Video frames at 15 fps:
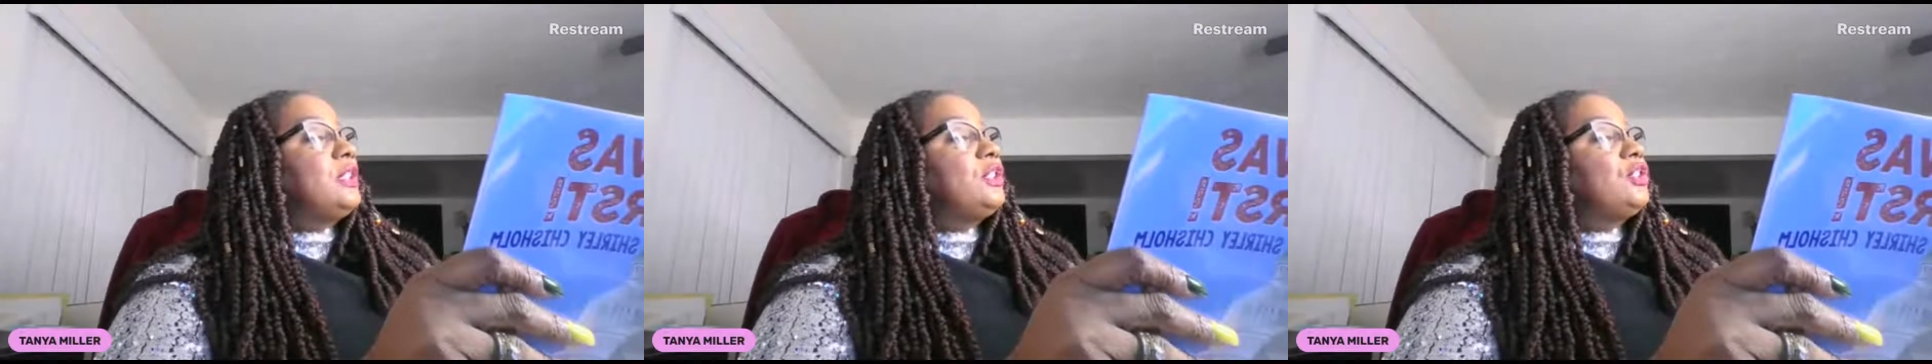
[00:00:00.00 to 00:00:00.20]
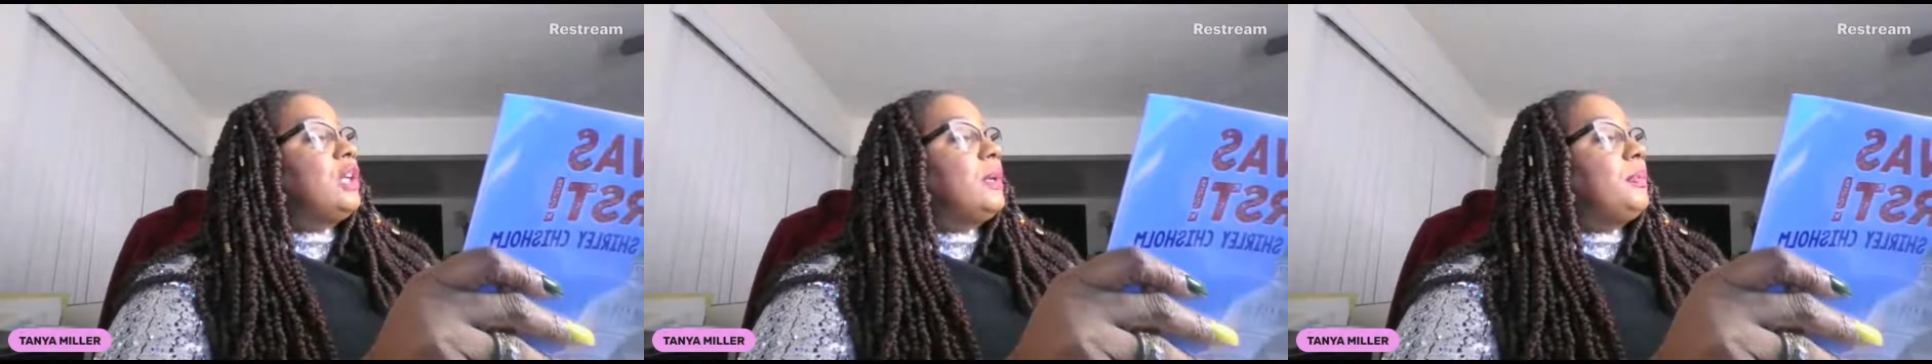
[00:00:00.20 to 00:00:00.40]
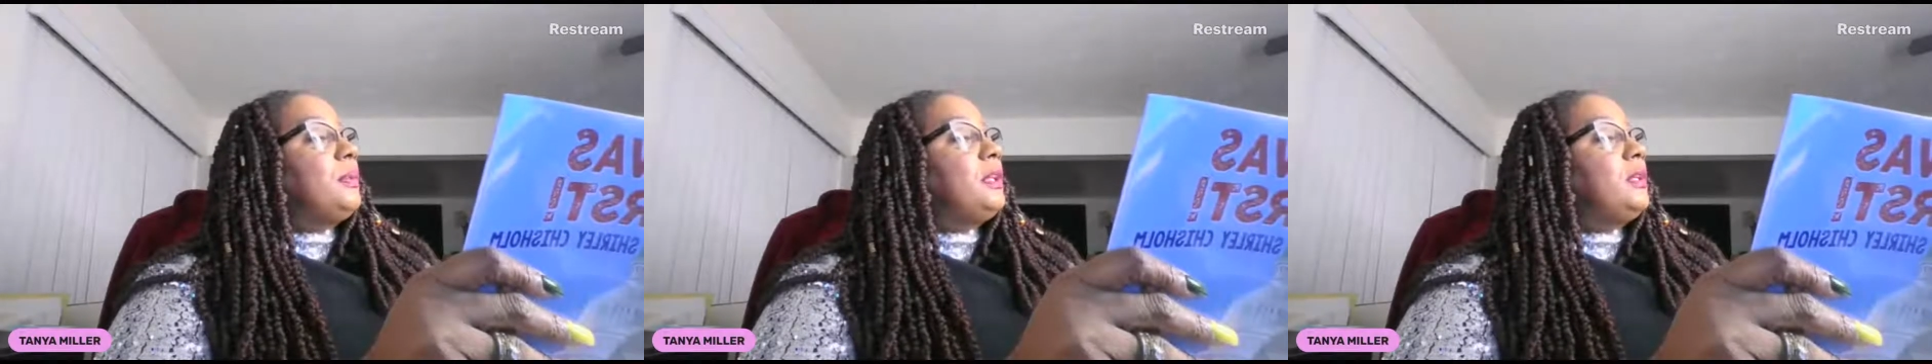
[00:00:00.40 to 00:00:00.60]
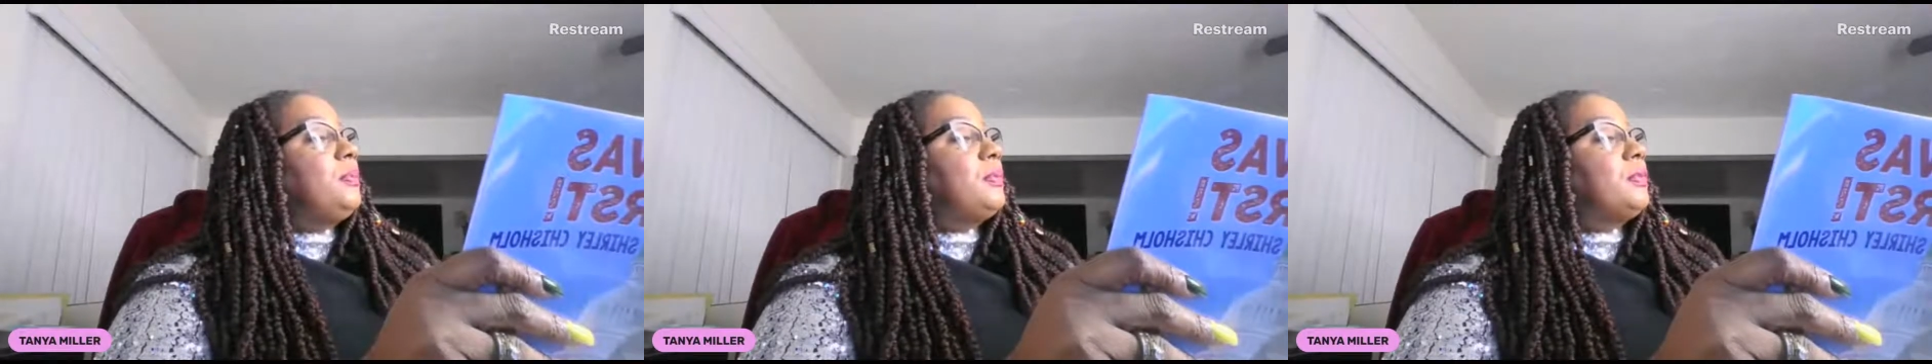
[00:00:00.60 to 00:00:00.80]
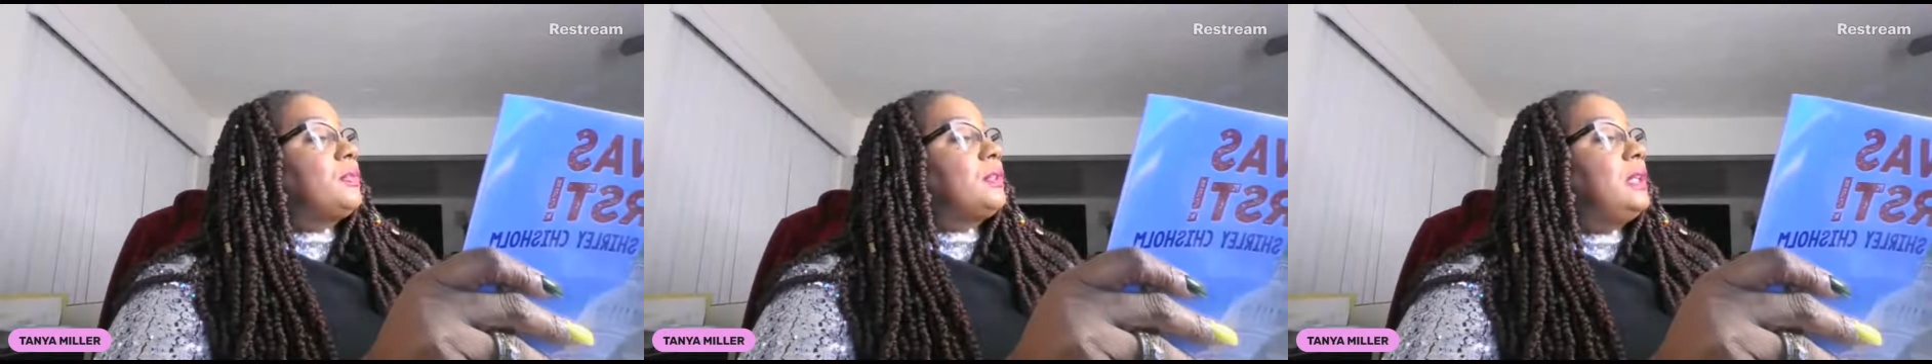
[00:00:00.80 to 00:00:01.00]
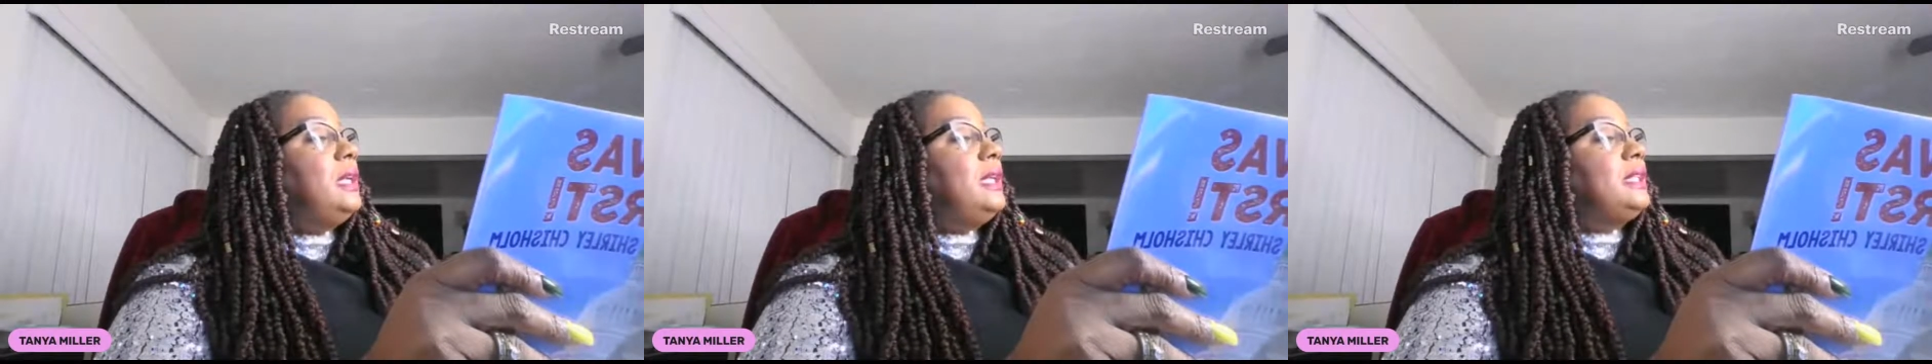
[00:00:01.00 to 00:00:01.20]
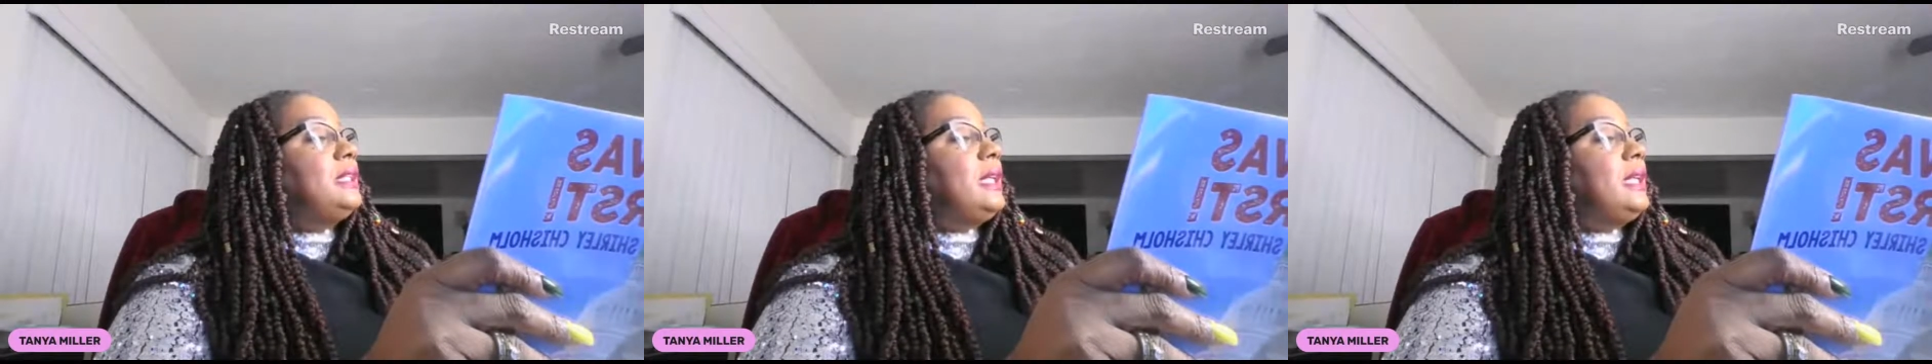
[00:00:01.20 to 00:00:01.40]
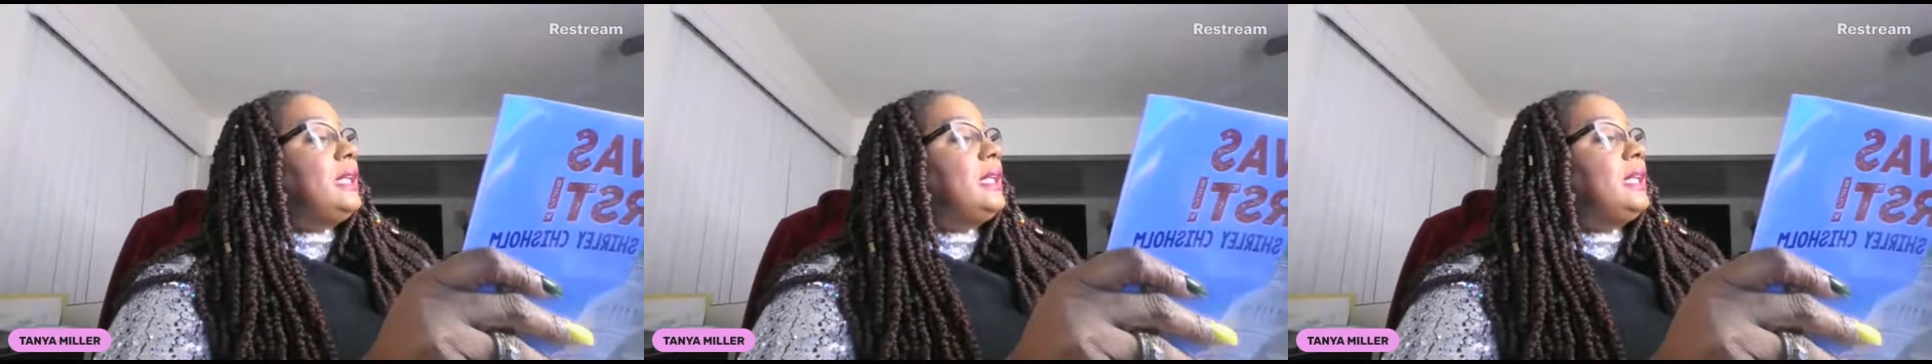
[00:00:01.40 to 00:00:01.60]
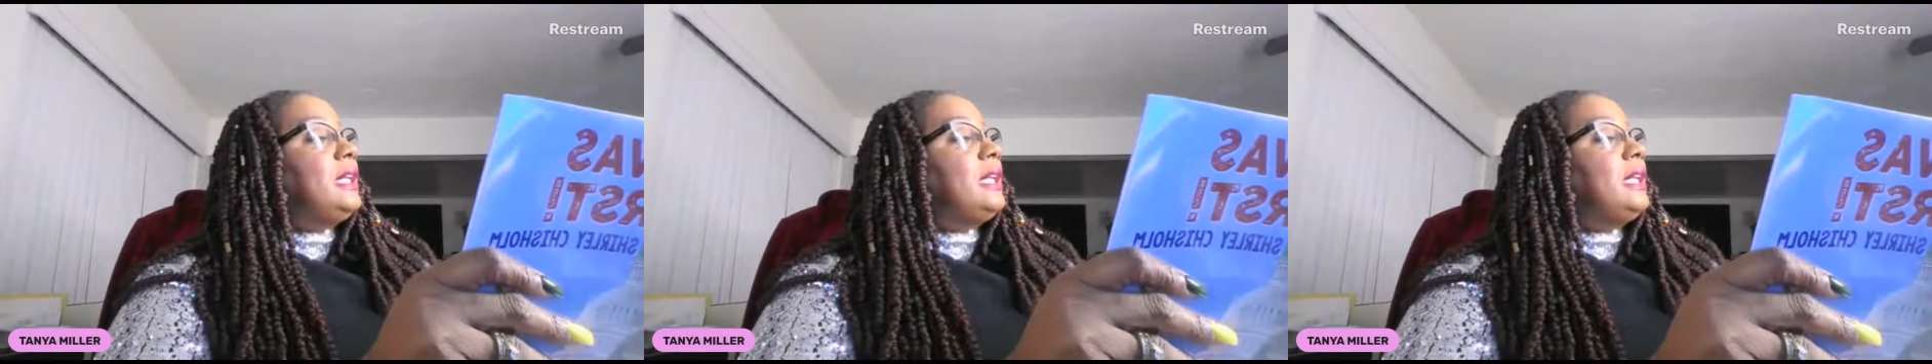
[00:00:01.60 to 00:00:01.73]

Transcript: and shopkeepers taking